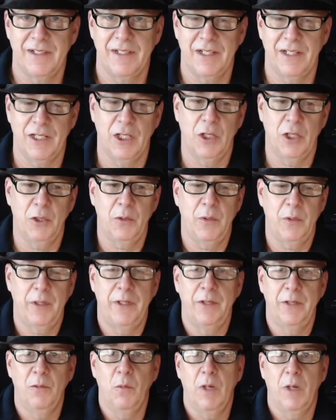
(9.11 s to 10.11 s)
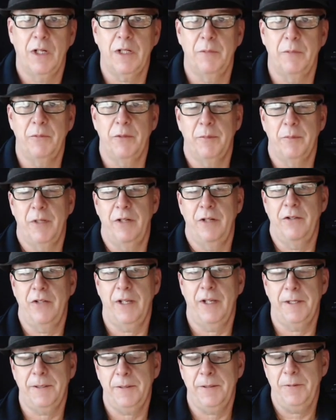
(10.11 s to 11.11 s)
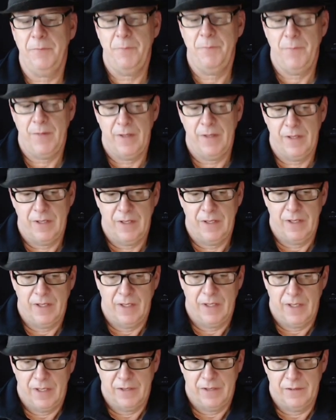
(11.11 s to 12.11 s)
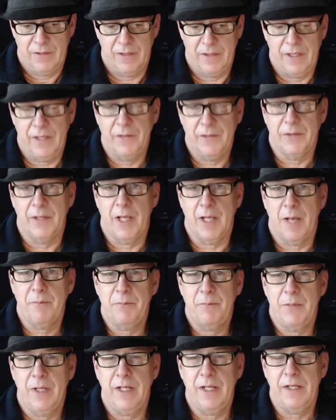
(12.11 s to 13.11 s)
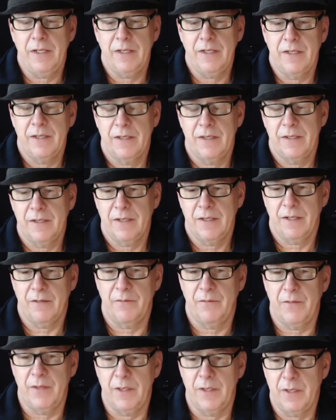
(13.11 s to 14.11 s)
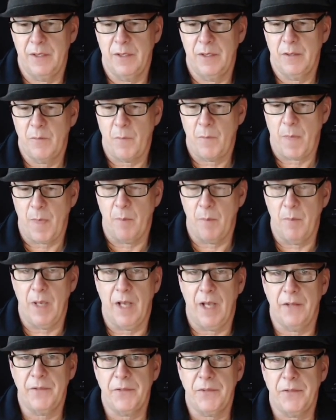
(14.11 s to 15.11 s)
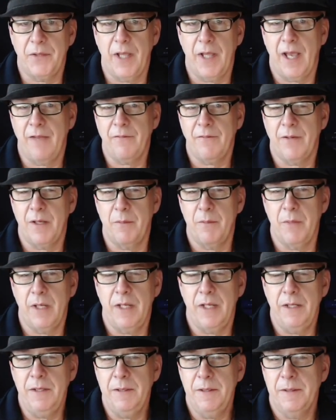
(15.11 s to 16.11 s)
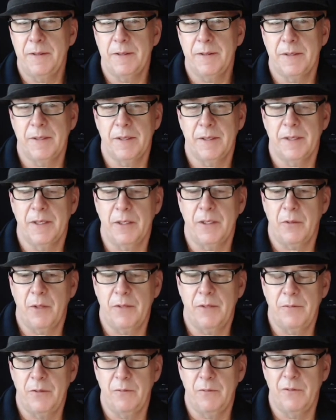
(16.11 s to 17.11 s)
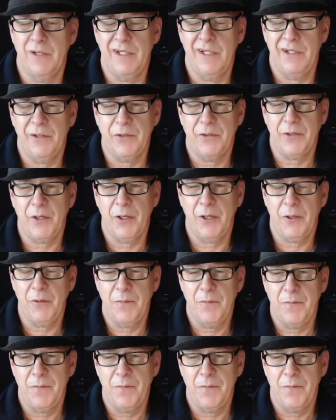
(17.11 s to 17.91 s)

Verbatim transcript: Hello and welcome to my channel. Today is an update of the balance staff I made uh, quite a few videos ago